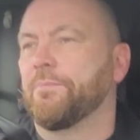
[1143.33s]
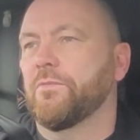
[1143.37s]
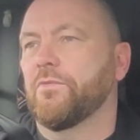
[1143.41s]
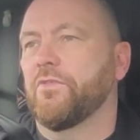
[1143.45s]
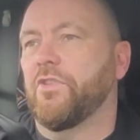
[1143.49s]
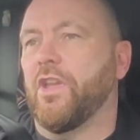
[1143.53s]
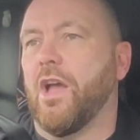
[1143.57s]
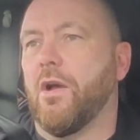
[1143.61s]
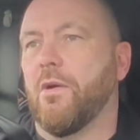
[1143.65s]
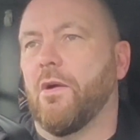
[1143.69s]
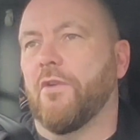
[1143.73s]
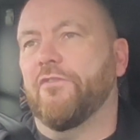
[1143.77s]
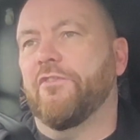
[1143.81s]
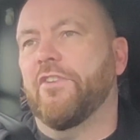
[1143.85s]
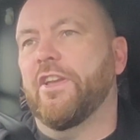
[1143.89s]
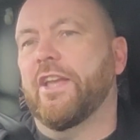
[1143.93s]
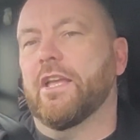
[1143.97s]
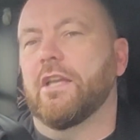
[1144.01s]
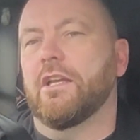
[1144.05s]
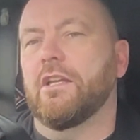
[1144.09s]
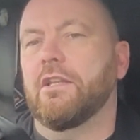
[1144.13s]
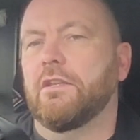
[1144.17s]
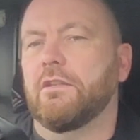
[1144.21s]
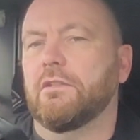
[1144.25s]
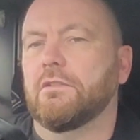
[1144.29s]
So, I
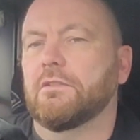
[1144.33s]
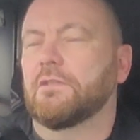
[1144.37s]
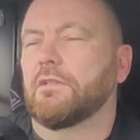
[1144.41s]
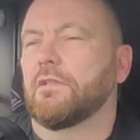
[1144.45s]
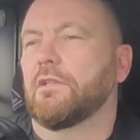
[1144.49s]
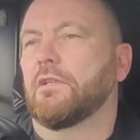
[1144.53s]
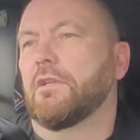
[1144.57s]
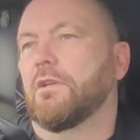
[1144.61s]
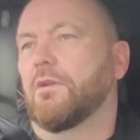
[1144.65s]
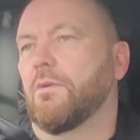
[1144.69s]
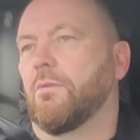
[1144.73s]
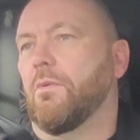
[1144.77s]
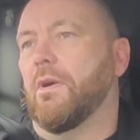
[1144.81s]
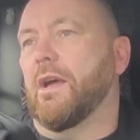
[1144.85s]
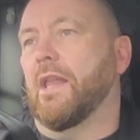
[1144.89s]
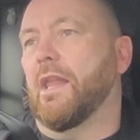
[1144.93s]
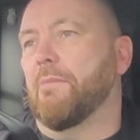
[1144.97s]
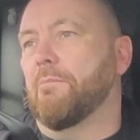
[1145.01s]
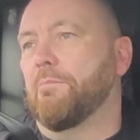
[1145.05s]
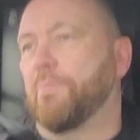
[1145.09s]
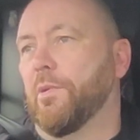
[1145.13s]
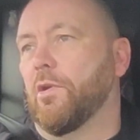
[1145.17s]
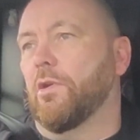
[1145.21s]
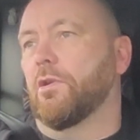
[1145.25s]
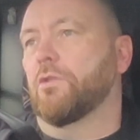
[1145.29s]
figured, while
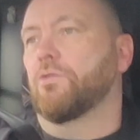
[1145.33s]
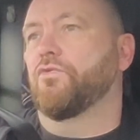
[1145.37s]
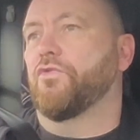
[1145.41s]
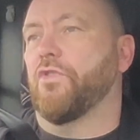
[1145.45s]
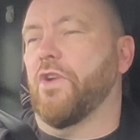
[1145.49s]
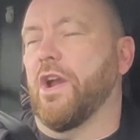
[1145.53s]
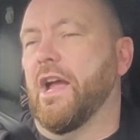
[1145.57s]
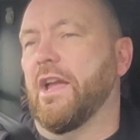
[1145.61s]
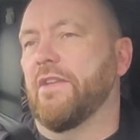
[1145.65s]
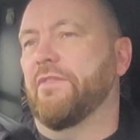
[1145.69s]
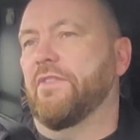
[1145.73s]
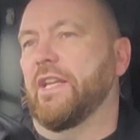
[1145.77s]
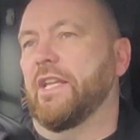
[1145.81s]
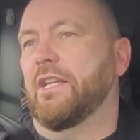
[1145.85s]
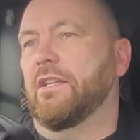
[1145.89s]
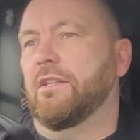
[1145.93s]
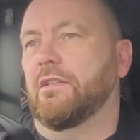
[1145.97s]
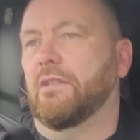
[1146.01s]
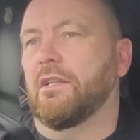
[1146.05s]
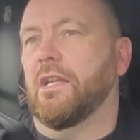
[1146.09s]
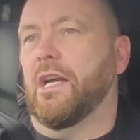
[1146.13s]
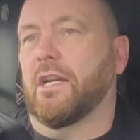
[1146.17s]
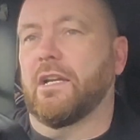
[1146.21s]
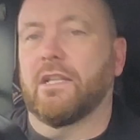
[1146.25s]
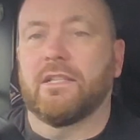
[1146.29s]
I'm bored of
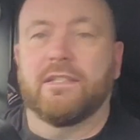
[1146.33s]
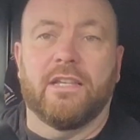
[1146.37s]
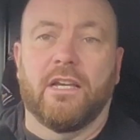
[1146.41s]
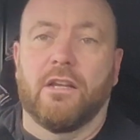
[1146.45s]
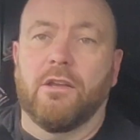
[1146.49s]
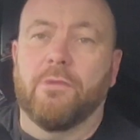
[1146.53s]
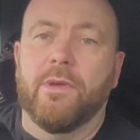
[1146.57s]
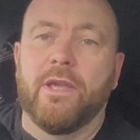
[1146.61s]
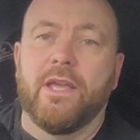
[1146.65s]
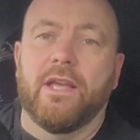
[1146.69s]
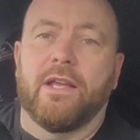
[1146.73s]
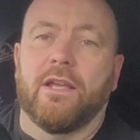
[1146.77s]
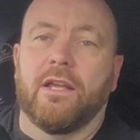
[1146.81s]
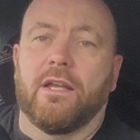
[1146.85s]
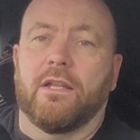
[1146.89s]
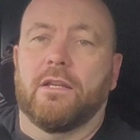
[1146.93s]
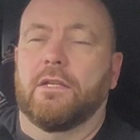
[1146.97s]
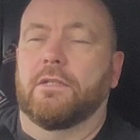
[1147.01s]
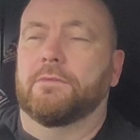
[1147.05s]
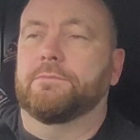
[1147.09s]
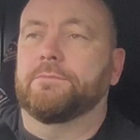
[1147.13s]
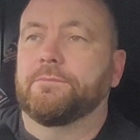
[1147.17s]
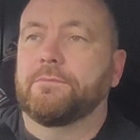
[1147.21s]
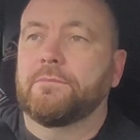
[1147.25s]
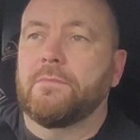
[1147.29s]
driving, I can tell them here, can't
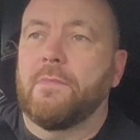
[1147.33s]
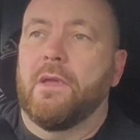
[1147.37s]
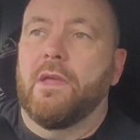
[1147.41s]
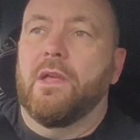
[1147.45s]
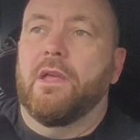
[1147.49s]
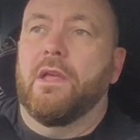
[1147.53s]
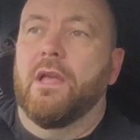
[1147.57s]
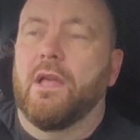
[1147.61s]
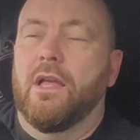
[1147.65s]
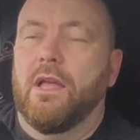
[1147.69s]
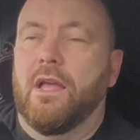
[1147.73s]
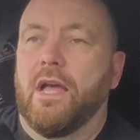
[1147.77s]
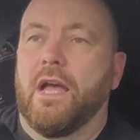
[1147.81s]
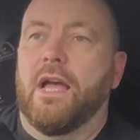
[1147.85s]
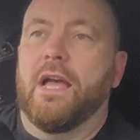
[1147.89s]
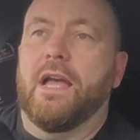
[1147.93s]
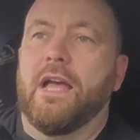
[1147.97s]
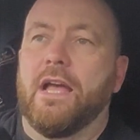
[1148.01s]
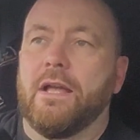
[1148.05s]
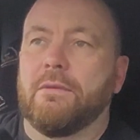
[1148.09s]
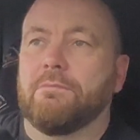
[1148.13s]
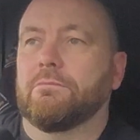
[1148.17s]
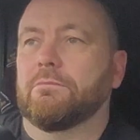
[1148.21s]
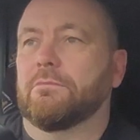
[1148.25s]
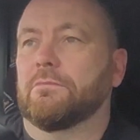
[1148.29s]

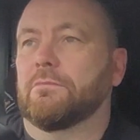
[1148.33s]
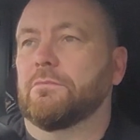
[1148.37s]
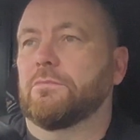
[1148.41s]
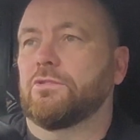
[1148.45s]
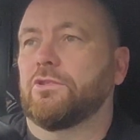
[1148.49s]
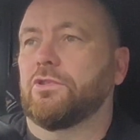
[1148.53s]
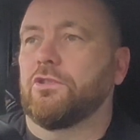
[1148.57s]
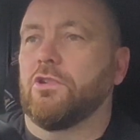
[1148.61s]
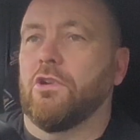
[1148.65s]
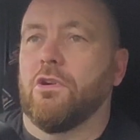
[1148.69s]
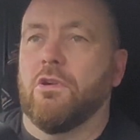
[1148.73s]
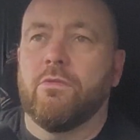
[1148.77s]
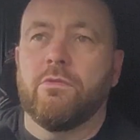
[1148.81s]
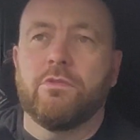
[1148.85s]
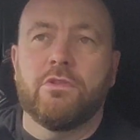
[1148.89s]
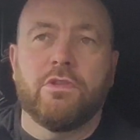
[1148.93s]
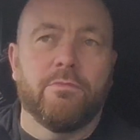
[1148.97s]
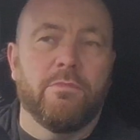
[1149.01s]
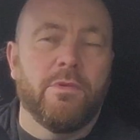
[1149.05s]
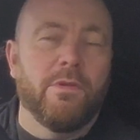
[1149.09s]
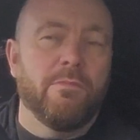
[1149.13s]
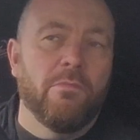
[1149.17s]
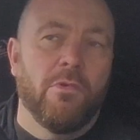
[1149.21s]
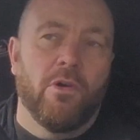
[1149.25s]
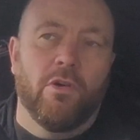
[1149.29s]
I? Stories of
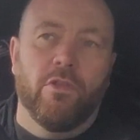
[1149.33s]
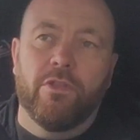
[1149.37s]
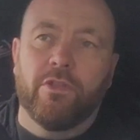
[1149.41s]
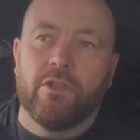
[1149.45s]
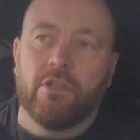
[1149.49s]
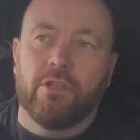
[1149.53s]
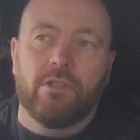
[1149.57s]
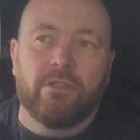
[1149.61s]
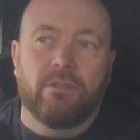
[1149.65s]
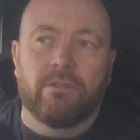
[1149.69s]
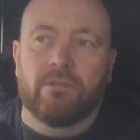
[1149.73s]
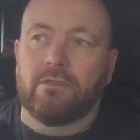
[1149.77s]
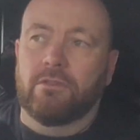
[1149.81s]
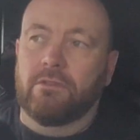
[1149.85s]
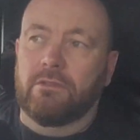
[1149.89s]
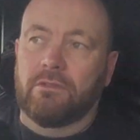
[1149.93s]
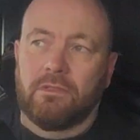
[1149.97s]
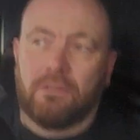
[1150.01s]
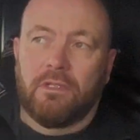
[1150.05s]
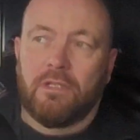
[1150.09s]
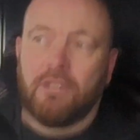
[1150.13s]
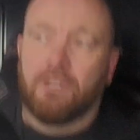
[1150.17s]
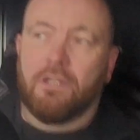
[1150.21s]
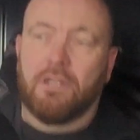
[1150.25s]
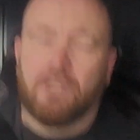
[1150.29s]
my mother,
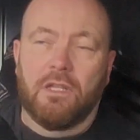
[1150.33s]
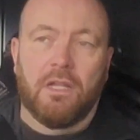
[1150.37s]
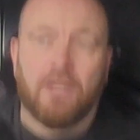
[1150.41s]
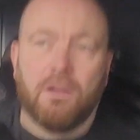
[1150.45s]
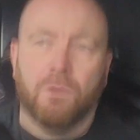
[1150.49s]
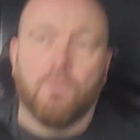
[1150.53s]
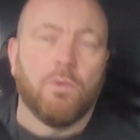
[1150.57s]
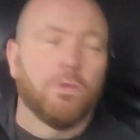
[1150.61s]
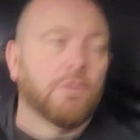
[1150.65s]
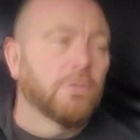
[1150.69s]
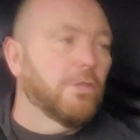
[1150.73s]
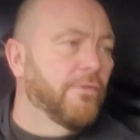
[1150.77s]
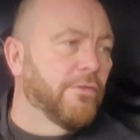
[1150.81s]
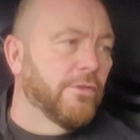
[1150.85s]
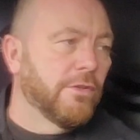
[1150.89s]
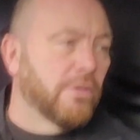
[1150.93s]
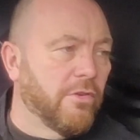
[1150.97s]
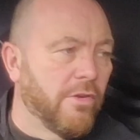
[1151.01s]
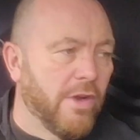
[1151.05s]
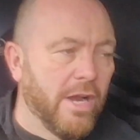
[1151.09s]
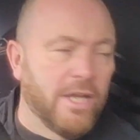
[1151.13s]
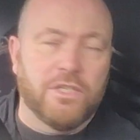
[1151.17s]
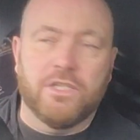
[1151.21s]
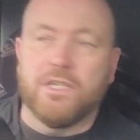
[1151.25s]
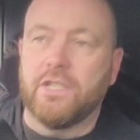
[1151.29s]
wonderful
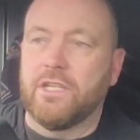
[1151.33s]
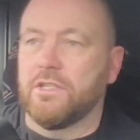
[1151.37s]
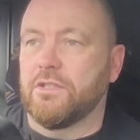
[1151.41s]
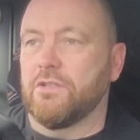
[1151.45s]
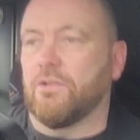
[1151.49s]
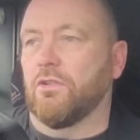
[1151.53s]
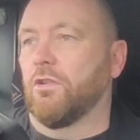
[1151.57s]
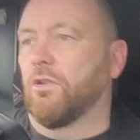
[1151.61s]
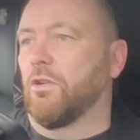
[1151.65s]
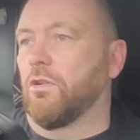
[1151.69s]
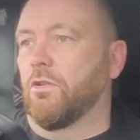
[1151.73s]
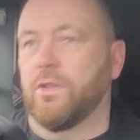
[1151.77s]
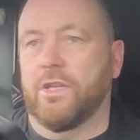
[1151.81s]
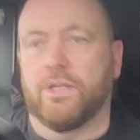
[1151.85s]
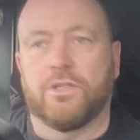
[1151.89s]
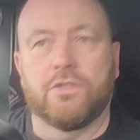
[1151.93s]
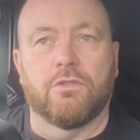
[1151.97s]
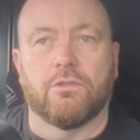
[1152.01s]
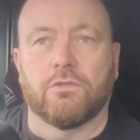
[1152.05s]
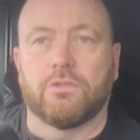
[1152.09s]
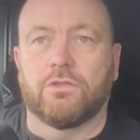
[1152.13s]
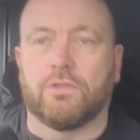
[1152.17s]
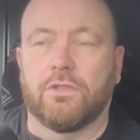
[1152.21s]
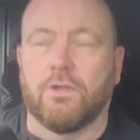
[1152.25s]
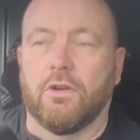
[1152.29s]
crashes, all this
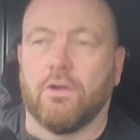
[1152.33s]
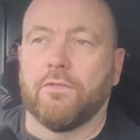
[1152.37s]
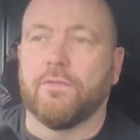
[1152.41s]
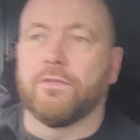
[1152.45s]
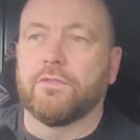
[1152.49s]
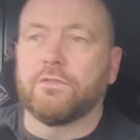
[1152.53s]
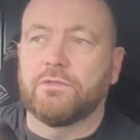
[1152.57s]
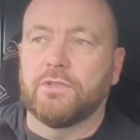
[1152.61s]
good stuff.